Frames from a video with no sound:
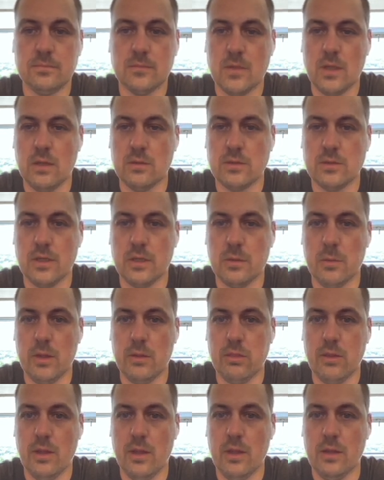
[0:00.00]
I'll talk about
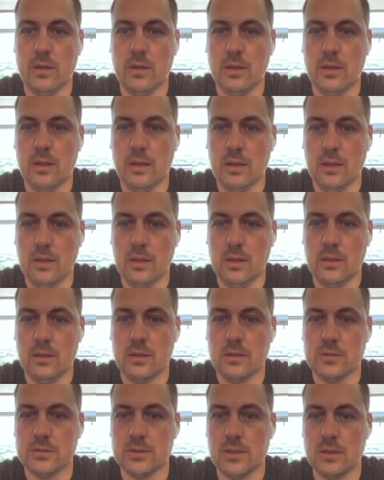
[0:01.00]
that in
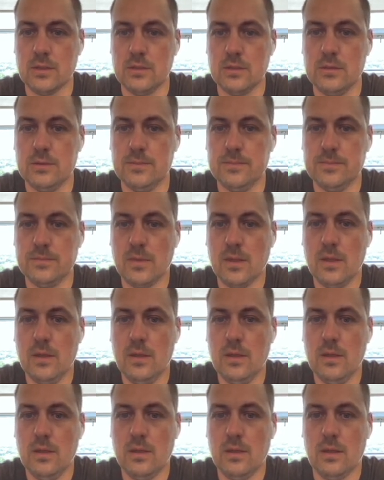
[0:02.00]
a second.
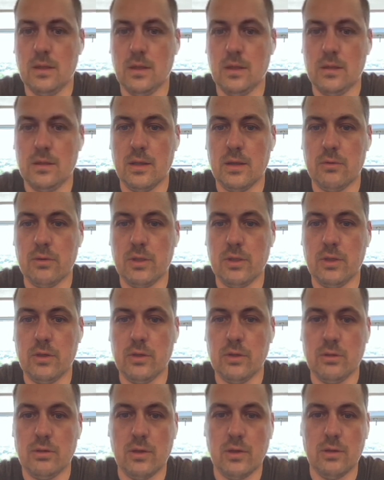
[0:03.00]
And down here
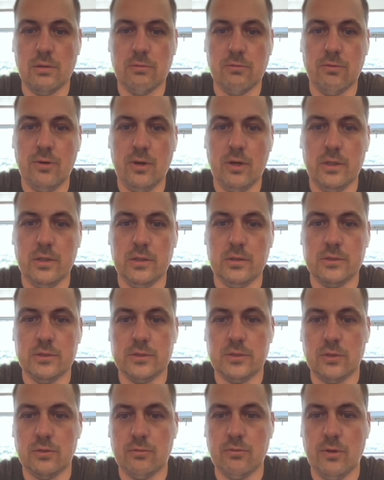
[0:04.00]
you have files,
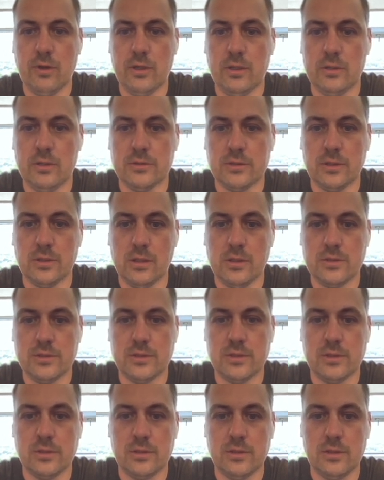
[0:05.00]
so files are
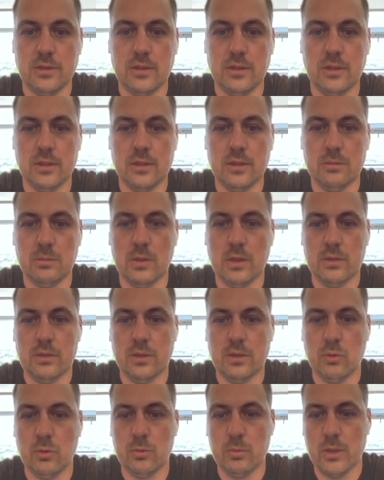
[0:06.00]
listed like they
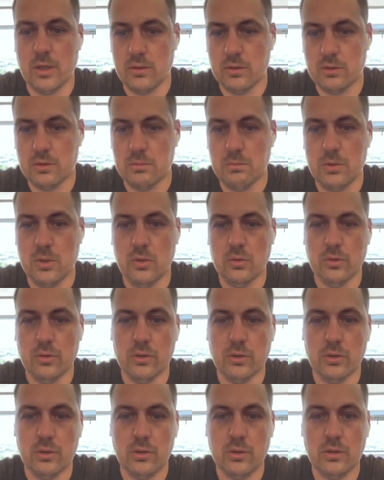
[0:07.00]
would be on your
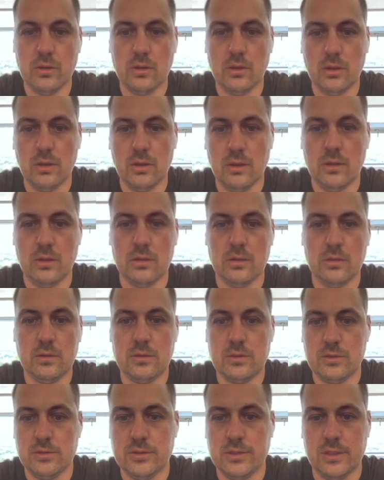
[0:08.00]
computer, and
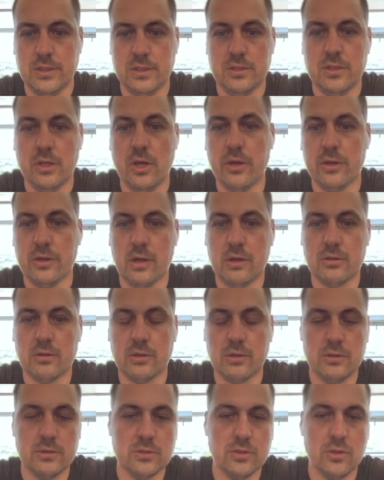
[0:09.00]
you see the
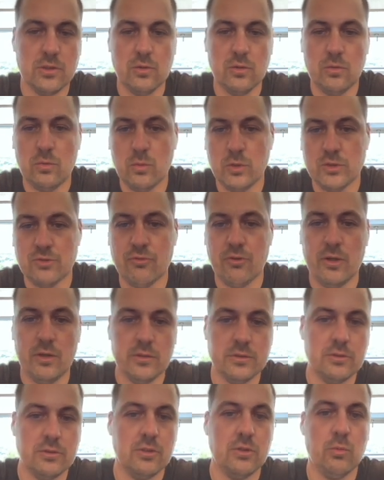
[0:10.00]
directory, so which
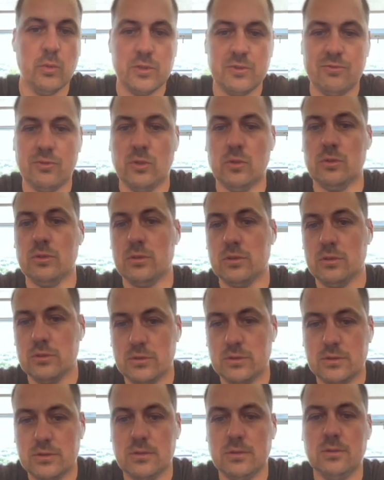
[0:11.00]
files are in which
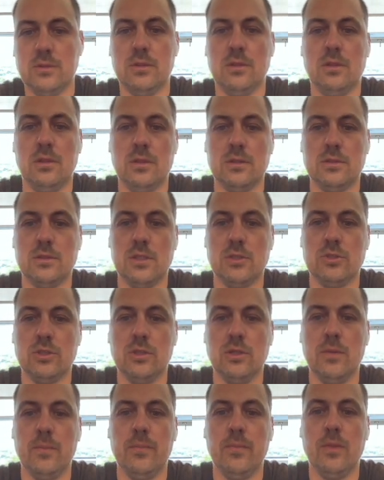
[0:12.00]
folders,
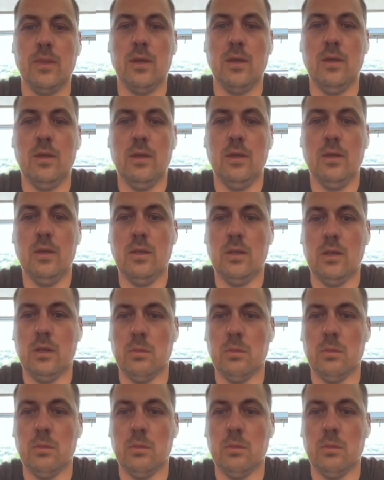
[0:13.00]
etc. Your